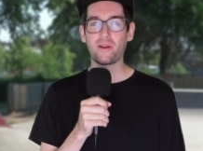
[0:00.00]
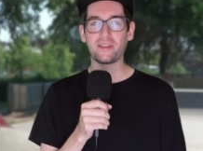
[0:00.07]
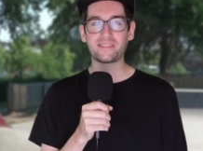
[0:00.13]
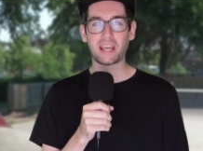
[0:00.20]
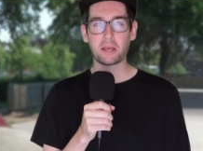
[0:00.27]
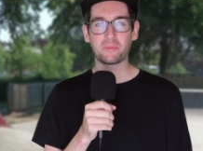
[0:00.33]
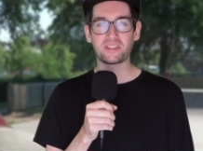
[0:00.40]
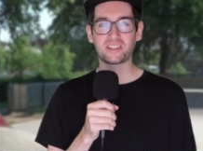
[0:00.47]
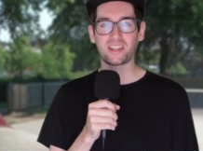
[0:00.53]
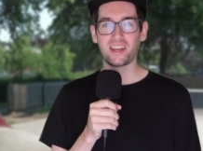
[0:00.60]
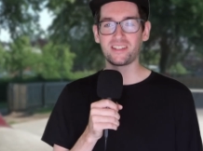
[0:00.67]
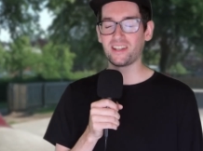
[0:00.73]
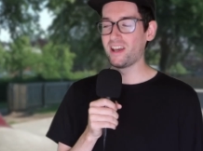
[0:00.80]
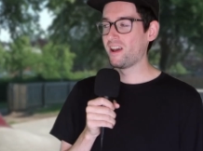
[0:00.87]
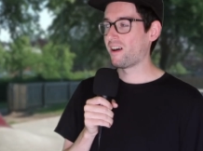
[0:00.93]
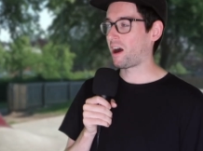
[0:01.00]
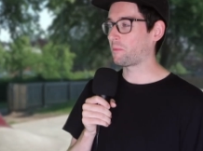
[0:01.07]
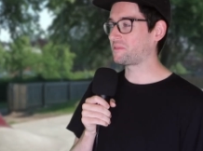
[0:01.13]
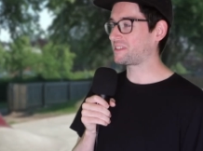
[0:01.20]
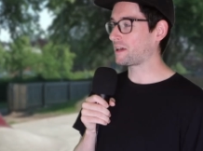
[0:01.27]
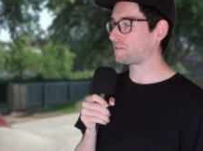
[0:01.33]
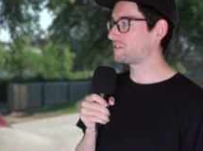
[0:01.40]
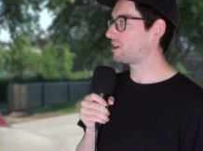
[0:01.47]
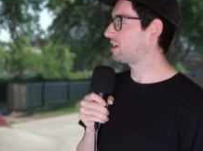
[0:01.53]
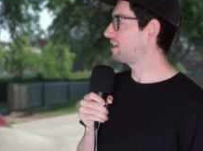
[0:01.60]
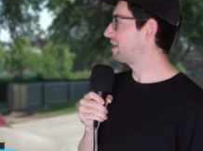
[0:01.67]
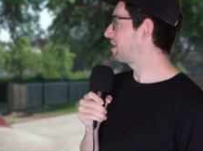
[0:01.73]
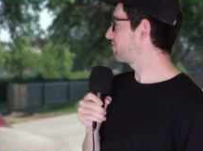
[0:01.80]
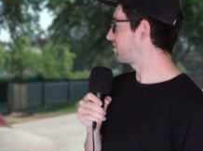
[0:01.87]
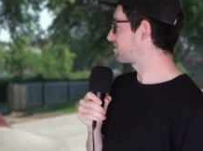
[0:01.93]
Mountain game of SKATE. I'm
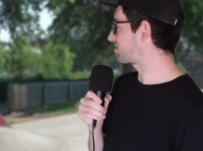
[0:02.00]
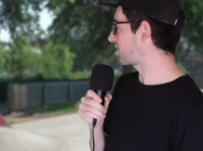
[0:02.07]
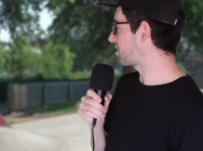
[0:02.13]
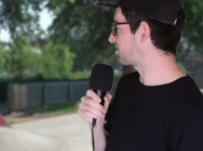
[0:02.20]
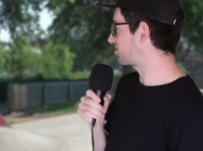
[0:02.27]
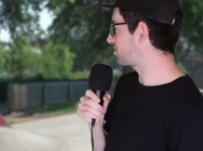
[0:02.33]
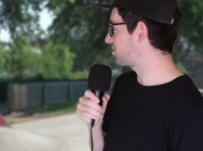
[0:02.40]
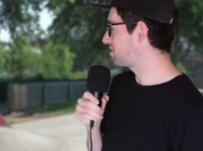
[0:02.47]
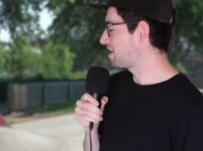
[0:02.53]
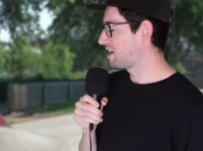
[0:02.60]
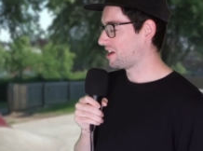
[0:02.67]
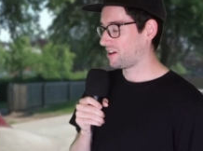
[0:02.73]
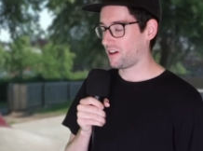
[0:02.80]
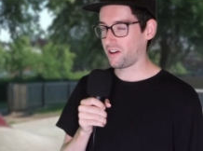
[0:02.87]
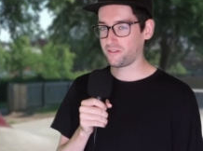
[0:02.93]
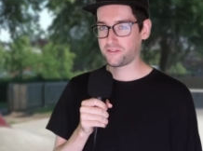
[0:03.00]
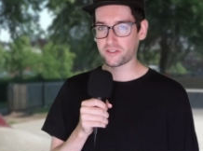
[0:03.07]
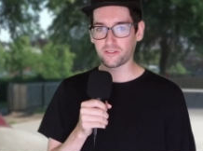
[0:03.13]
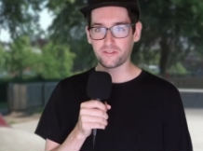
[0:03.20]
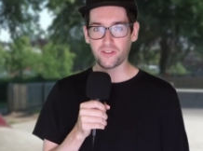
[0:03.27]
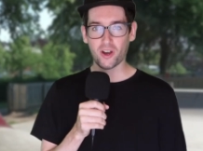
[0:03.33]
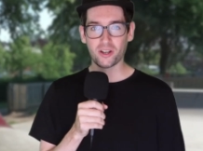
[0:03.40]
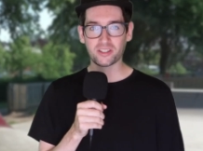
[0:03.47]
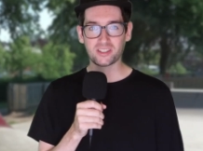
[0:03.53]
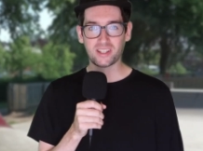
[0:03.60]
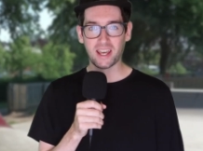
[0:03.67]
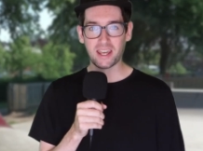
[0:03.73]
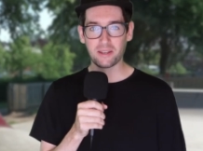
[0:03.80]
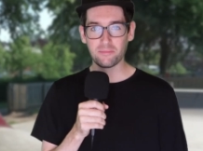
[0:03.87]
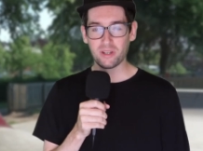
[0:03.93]
definitely here in Syston uh, for the first
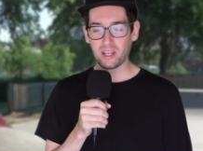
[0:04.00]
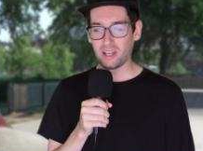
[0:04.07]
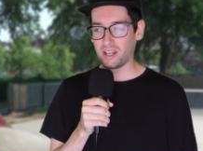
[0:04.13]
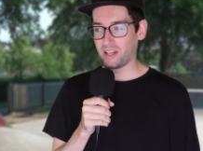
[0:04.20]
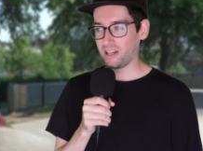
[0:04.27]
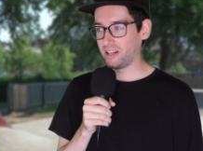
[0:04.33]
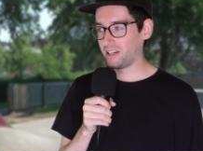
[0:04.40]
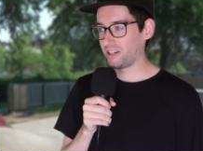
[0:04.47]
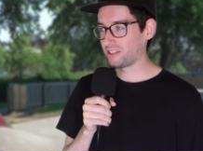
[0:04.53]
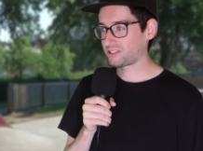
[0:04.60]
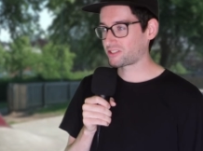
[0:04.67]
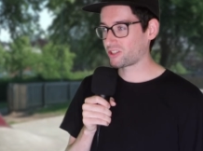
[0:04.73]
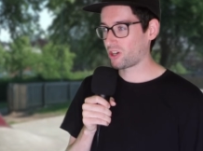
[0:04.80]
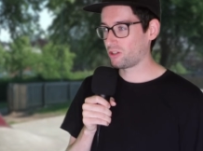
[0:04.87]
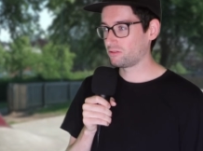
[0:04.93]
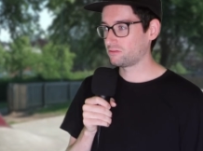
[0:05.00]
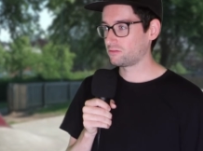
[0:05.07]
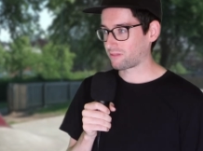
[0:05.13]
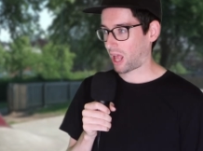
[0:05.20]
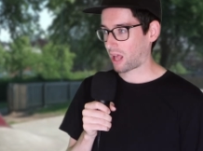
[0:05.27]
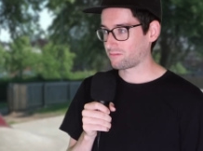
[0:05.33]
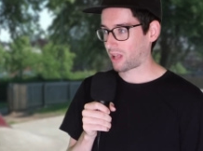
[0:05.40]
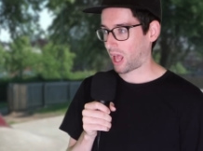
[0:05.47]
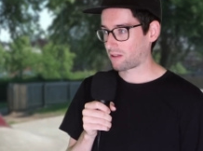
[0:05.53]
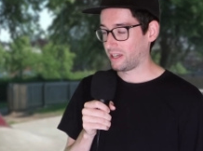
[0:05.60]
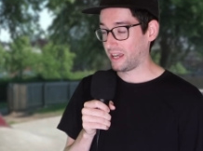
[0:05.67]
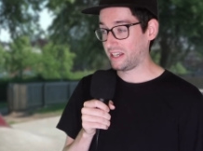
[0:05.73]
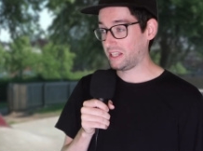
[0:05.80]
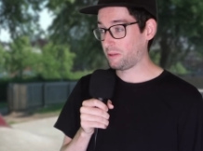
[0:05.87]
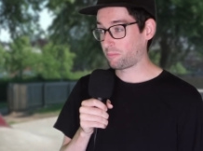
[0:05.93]
game. Uh, so, J-Mac,
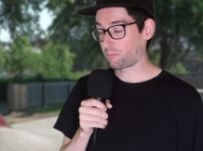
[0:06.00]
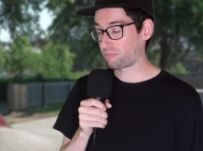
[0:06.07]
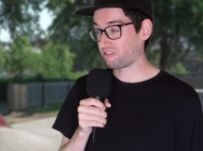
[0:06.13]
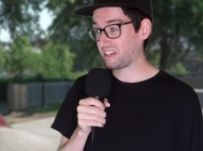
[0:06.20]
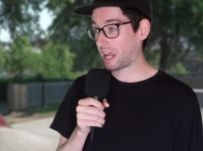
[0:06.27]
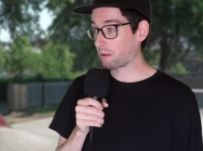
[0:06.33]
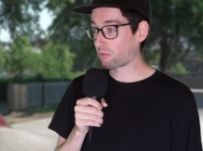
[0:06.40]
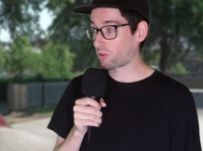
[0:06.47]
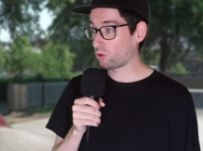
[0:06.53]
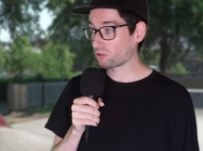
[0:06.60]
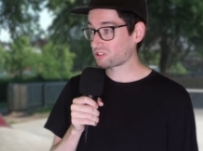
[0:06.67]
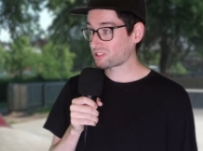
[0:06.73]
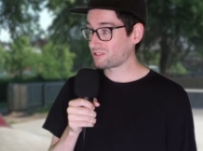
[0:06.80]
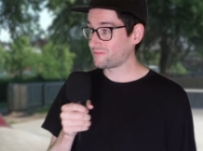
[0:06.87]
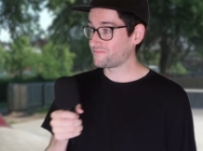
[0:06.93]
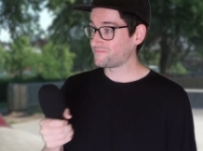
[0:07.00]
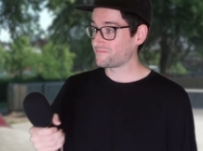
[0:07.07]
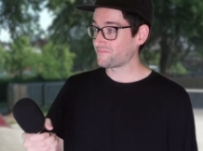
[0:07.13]
any pre-game thoughts?